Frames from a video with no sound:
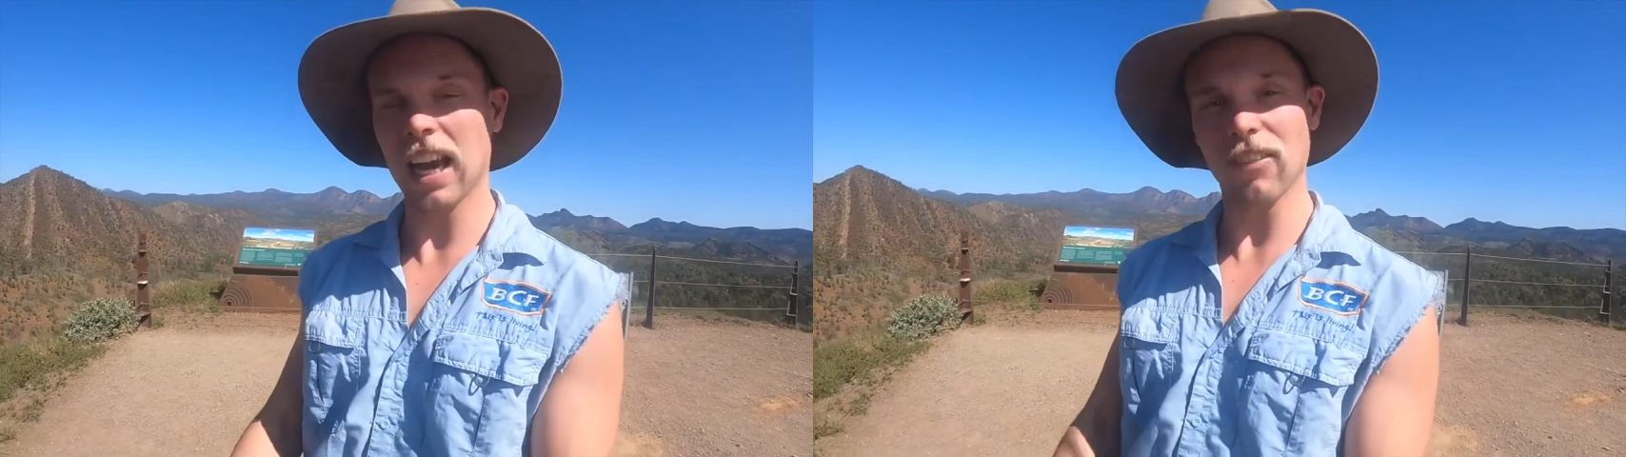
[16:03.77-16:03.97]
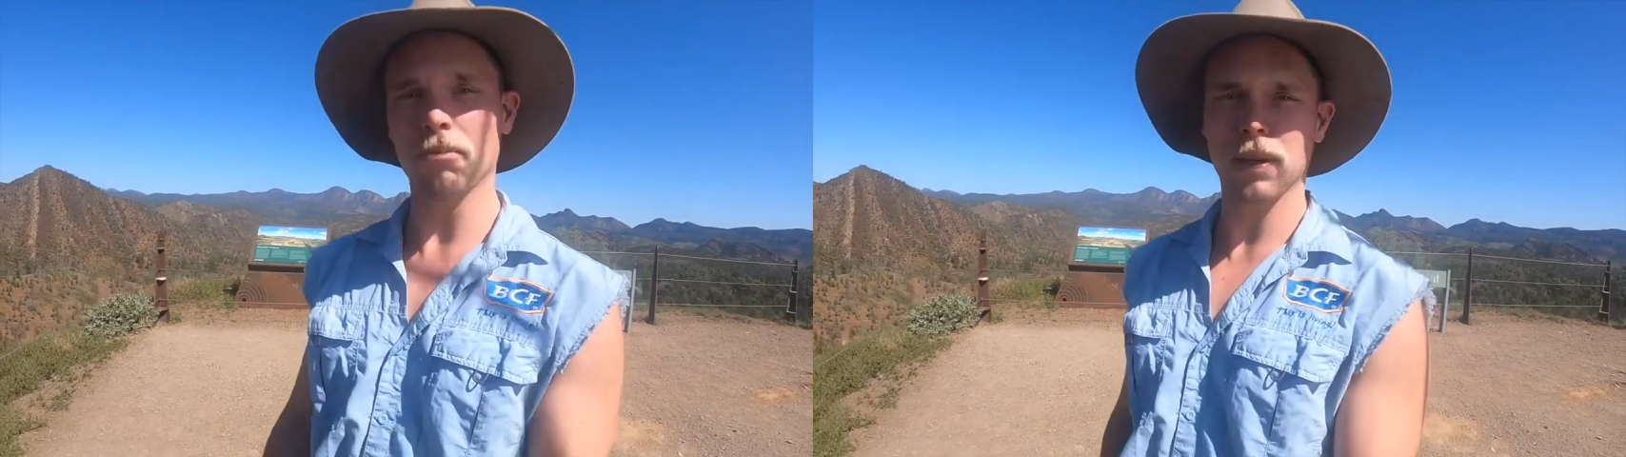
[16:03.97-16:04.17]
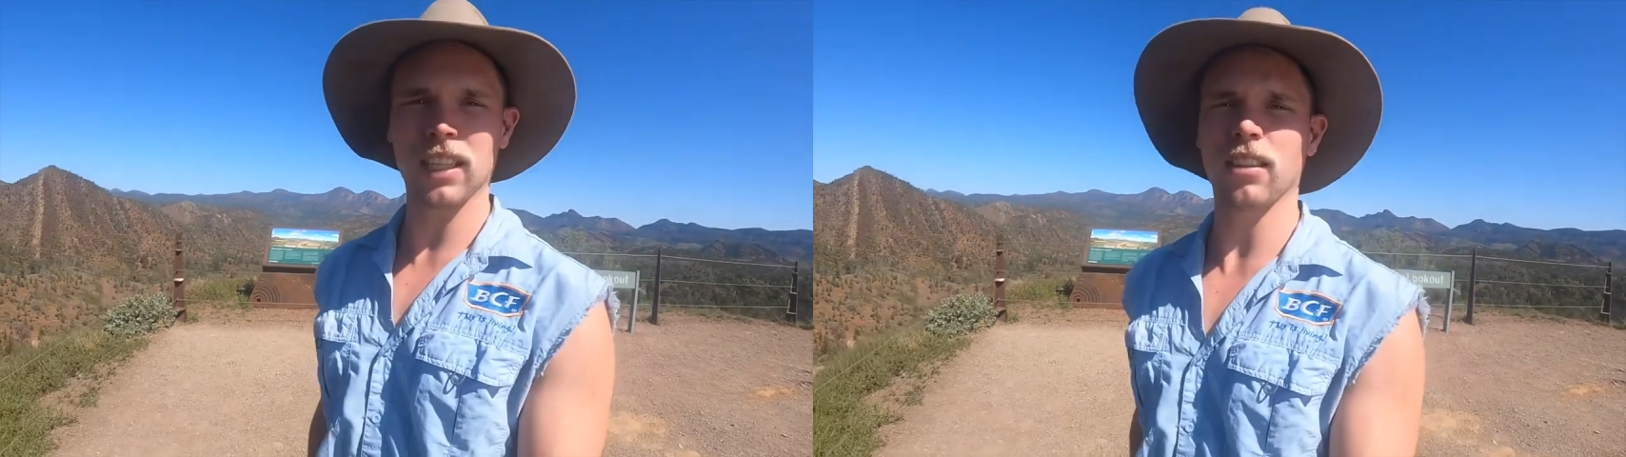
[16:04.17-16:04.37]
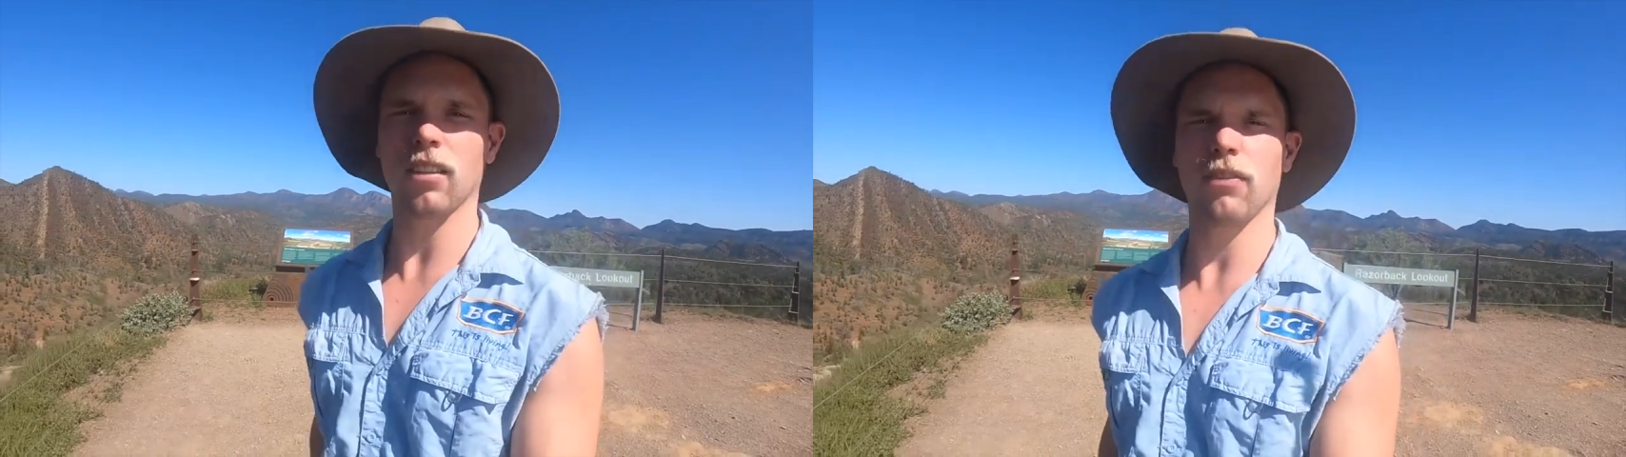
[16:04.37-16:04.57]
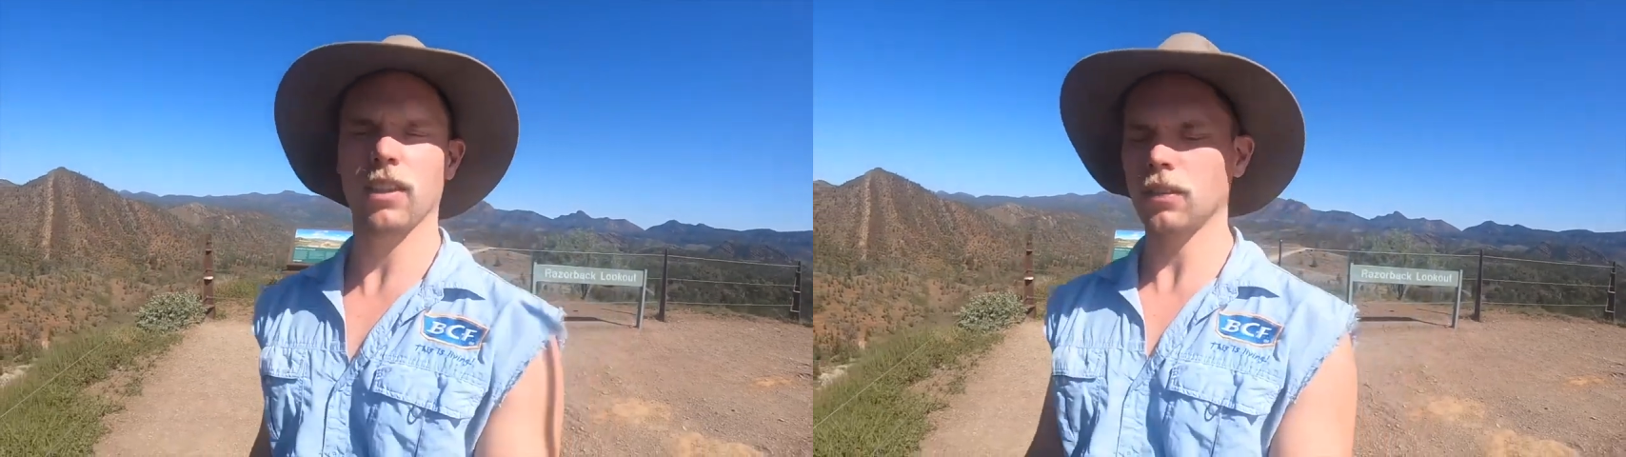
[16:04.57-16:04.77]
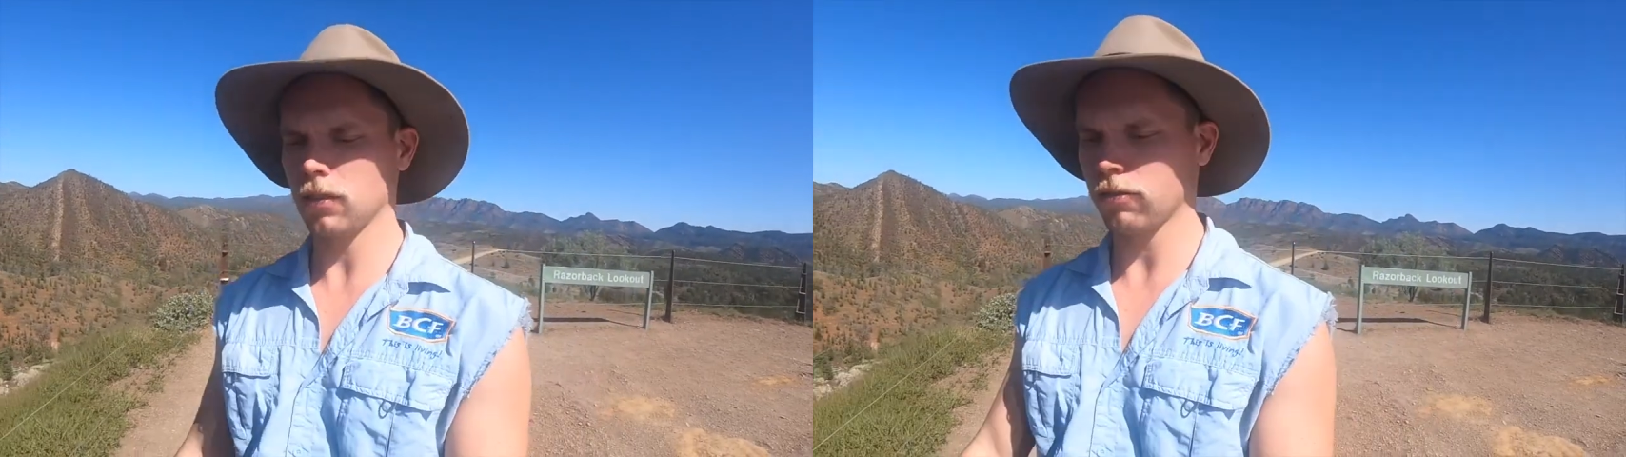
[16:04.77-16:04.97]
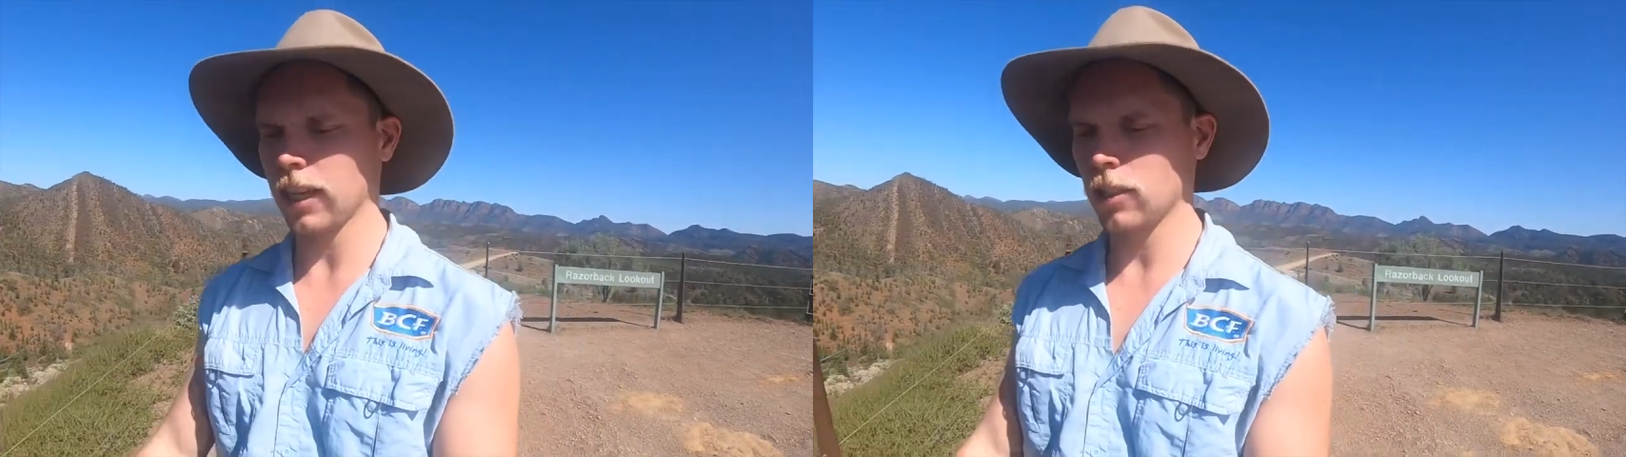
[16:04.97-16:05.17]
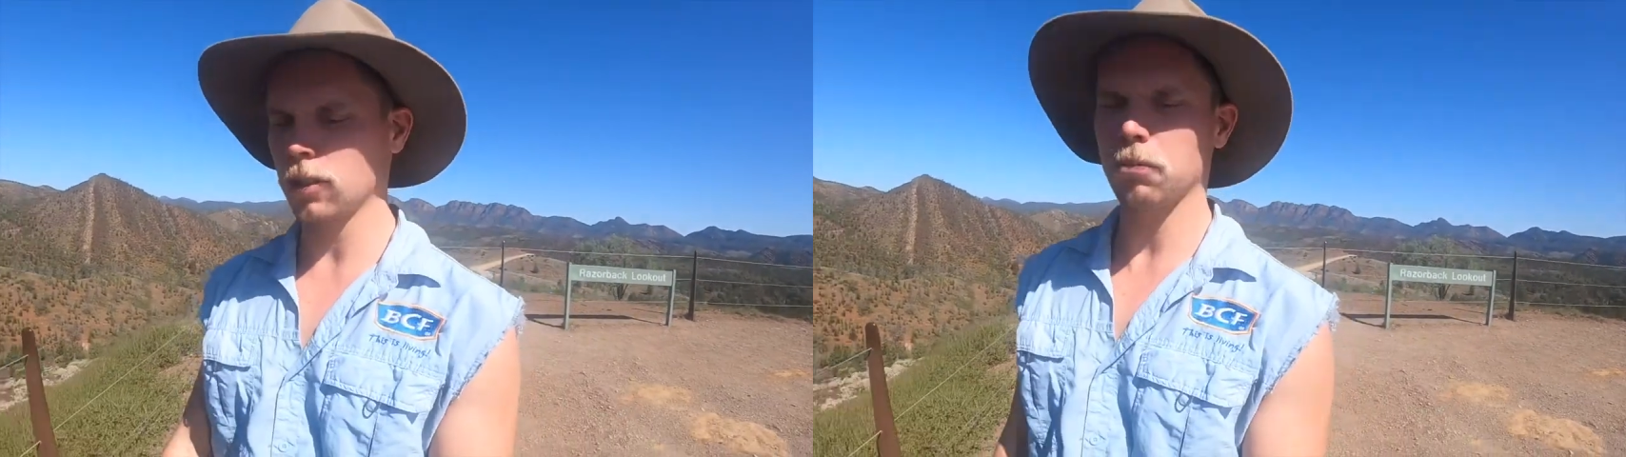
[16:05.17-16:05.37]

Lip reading: haven't been to the Flinders Rangers,